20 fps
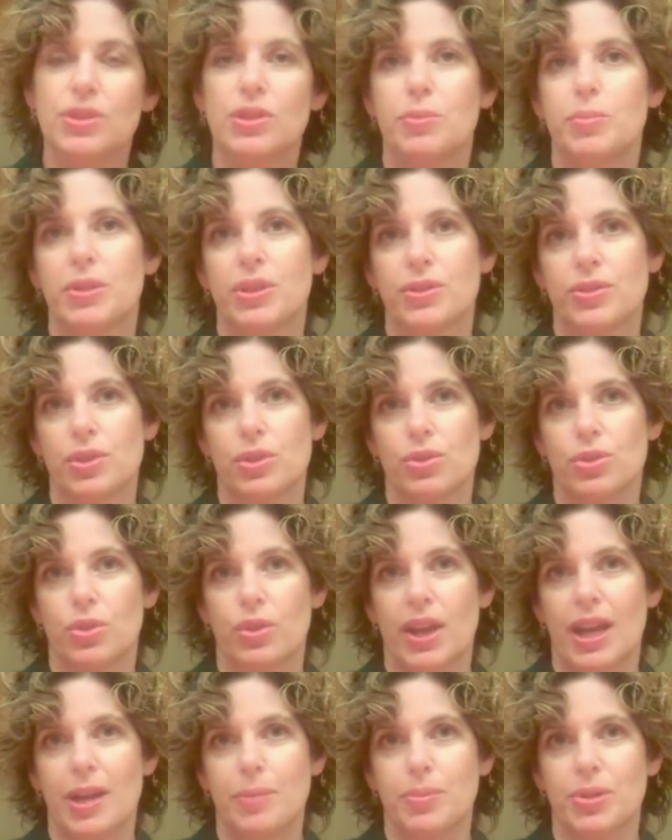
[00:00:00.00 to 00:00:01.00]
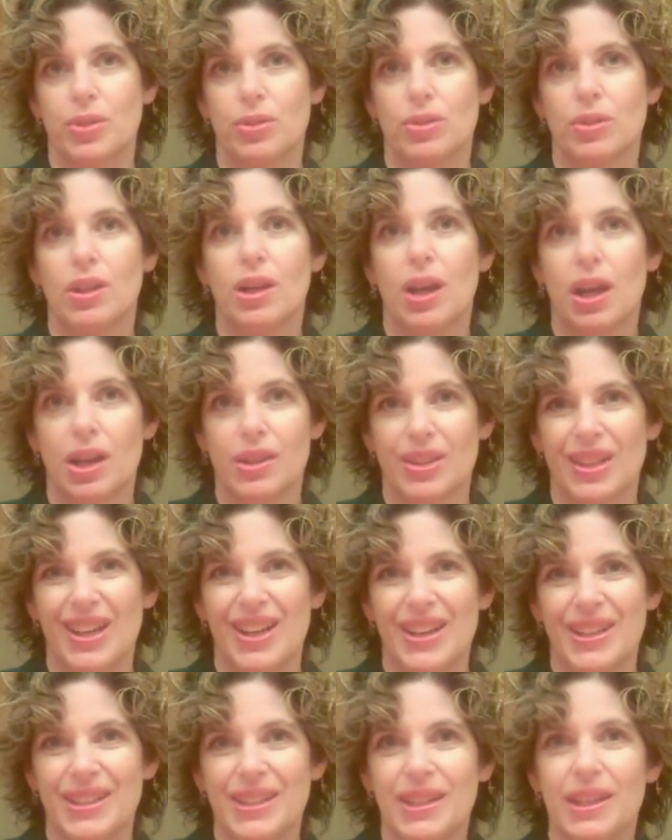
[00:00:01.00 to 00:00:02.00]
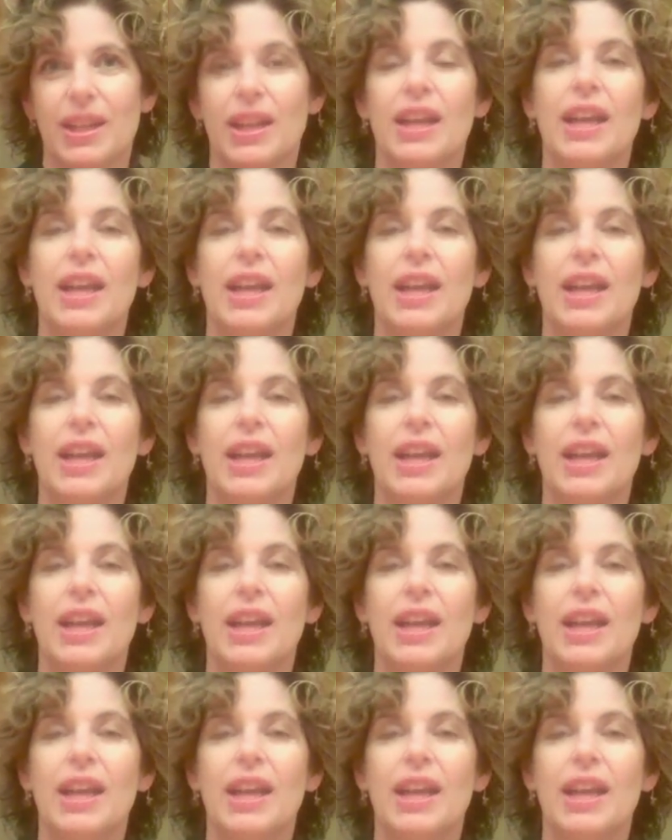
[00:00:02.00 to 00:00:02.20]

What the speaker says: to build social capital online,